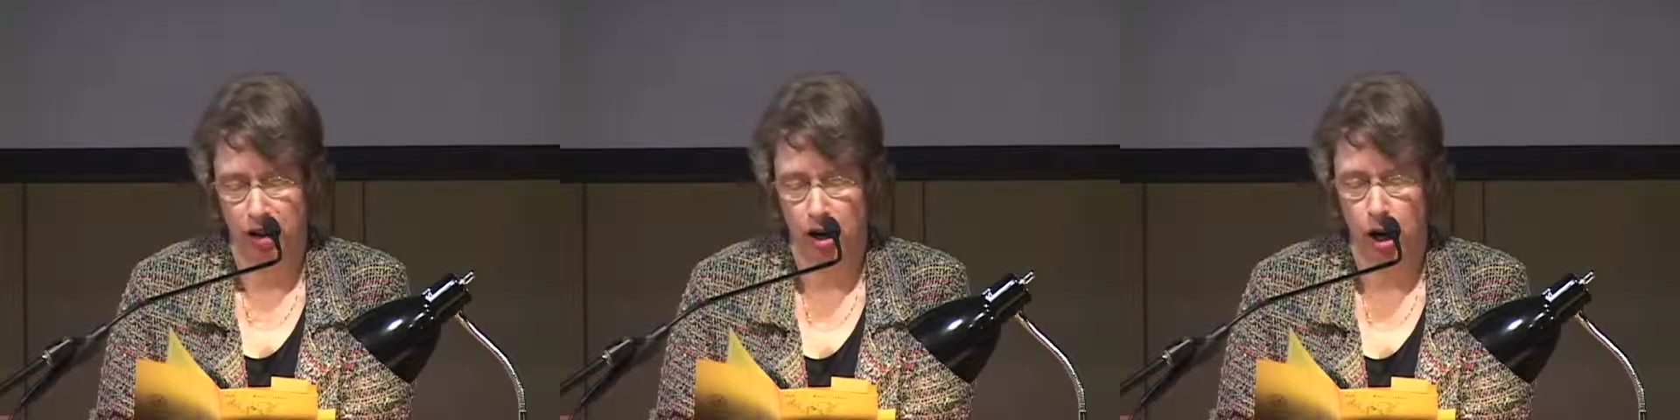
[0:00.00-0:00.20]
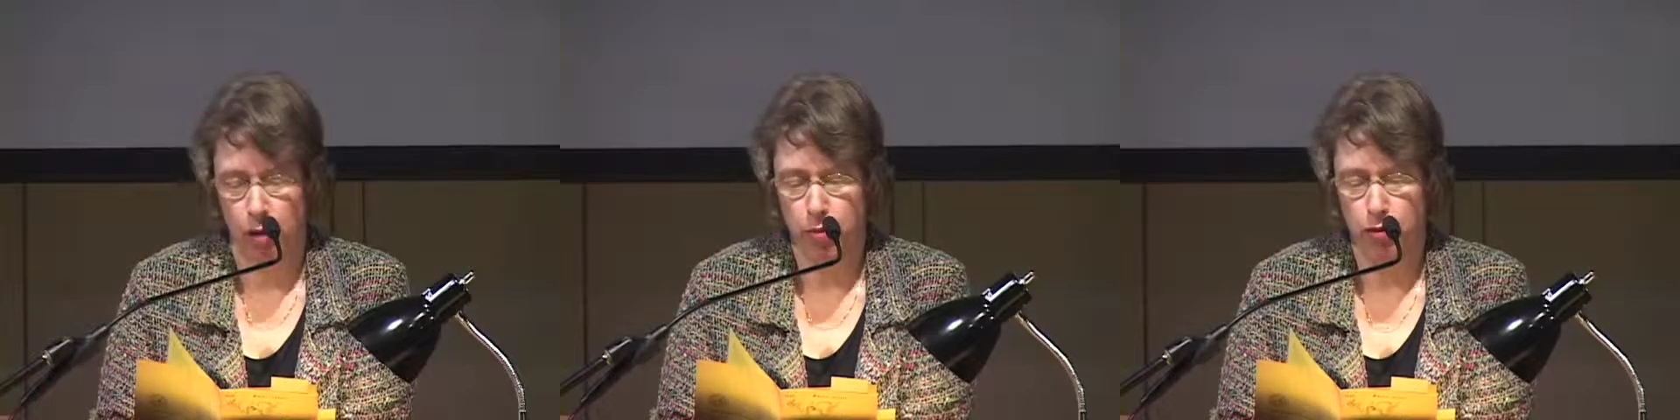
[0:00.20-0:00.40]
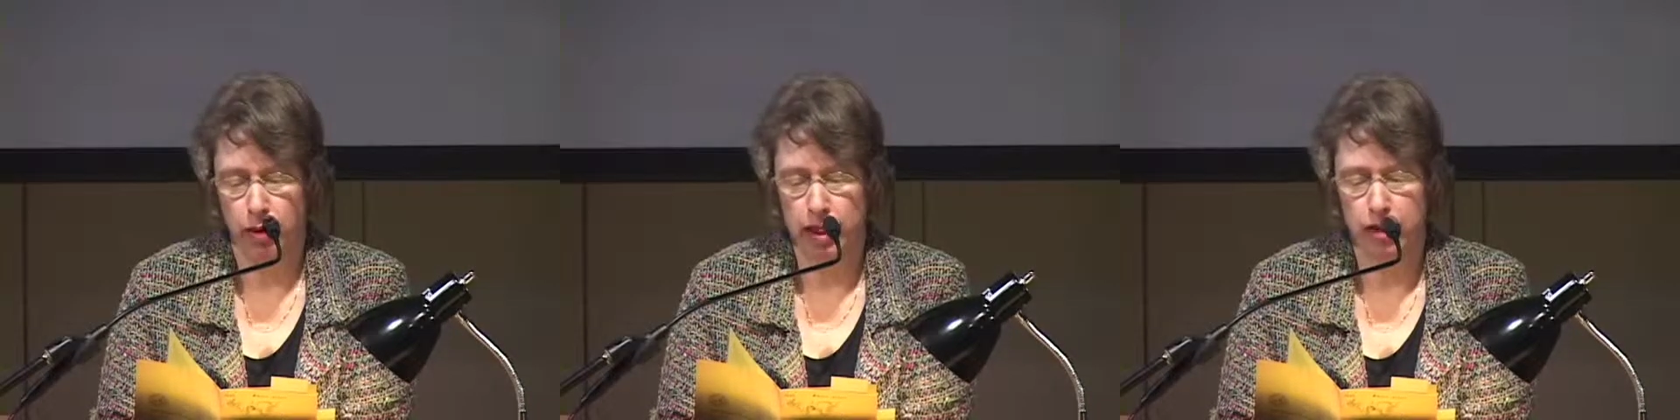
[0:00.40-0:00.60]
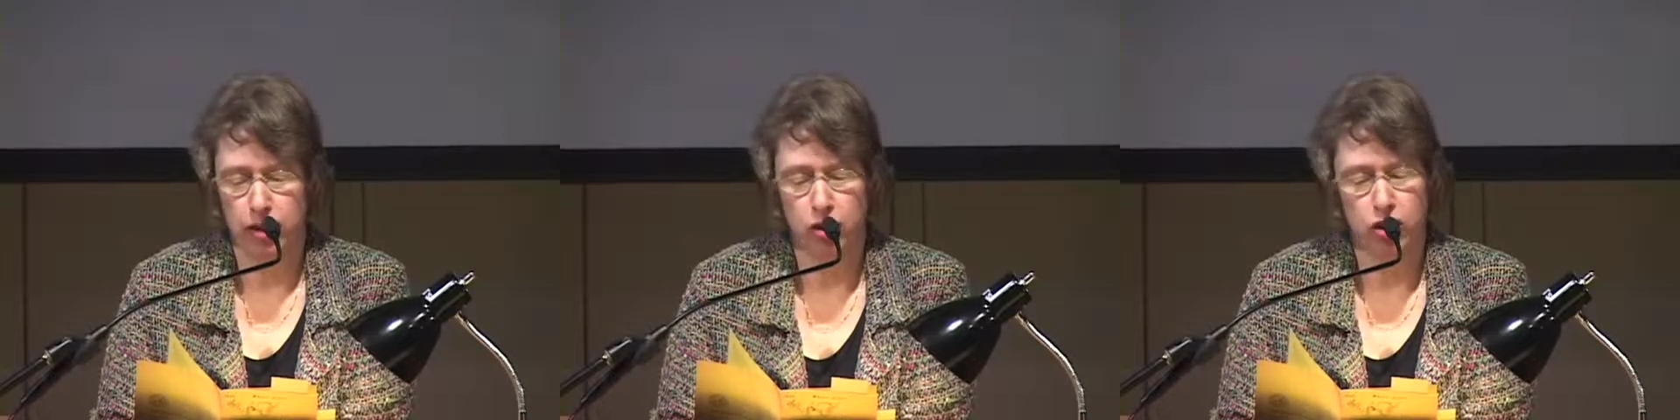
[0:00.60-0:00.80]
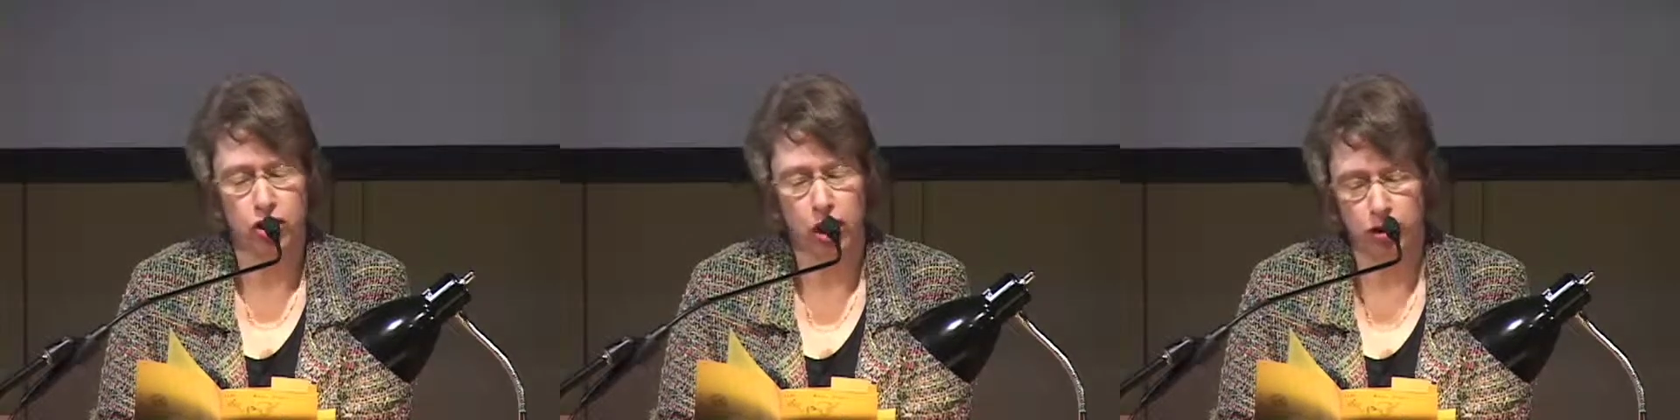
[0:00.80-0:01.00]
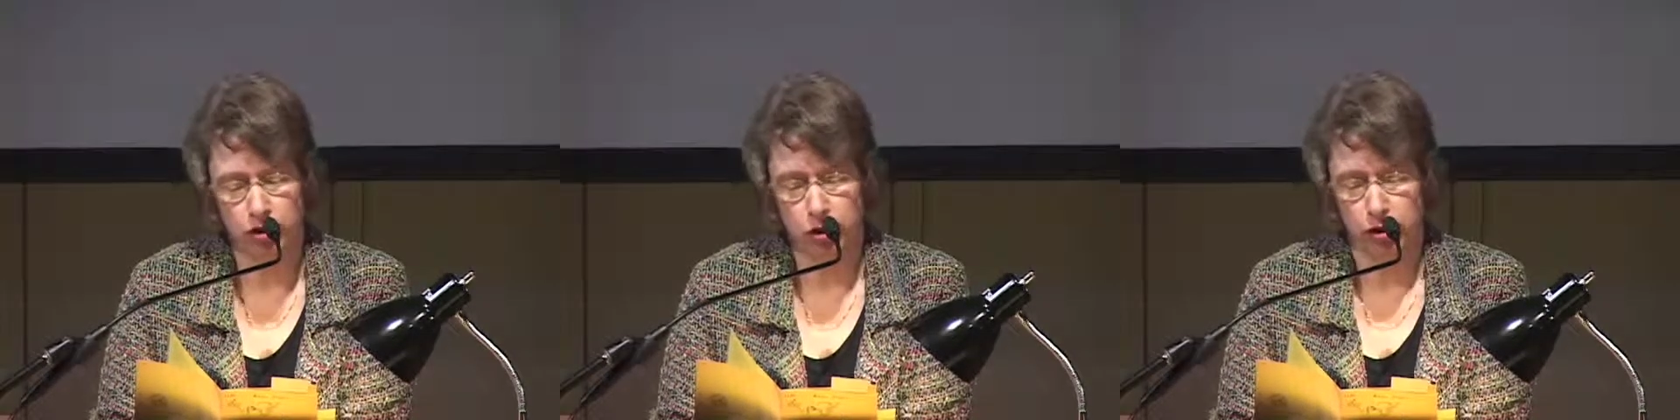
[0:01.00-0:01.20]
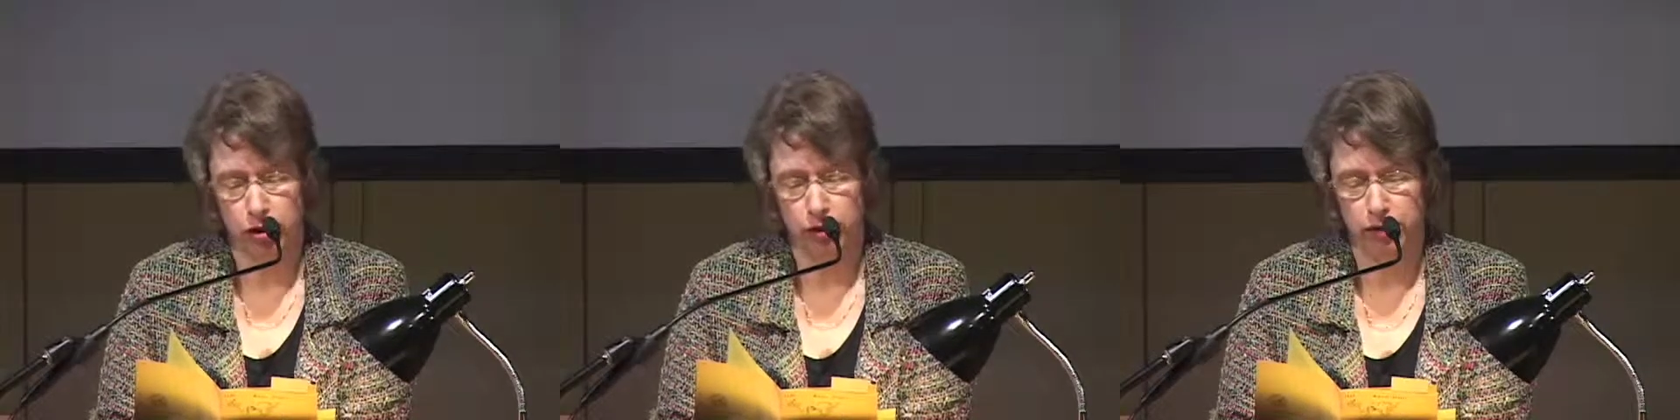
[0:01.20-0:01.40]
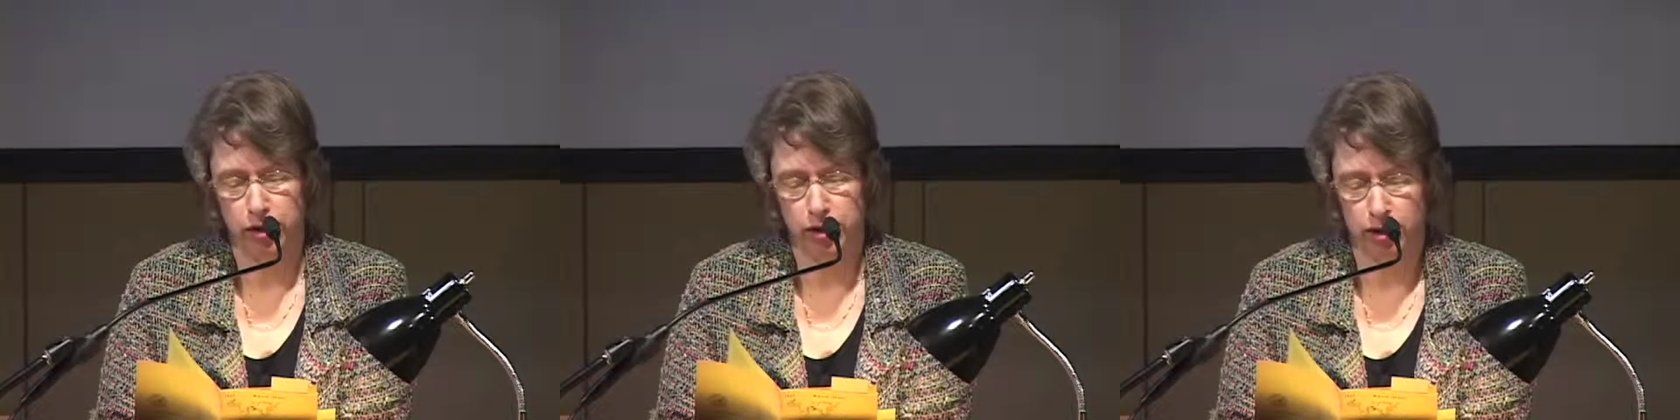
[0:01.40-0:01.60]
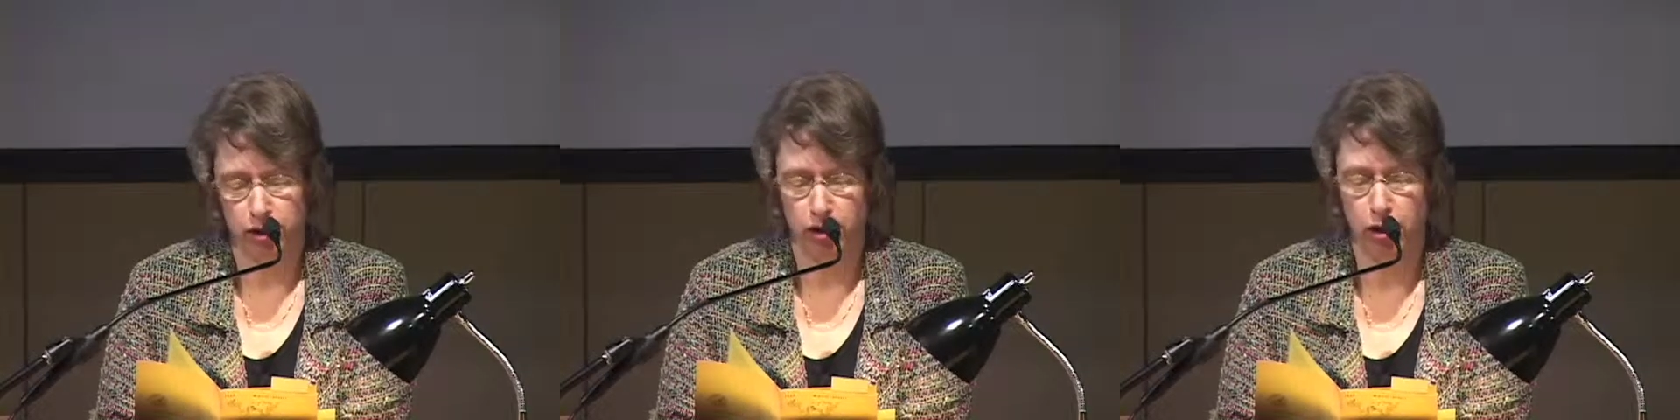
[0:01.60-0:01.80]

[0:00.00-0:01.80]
operate a shuttle service to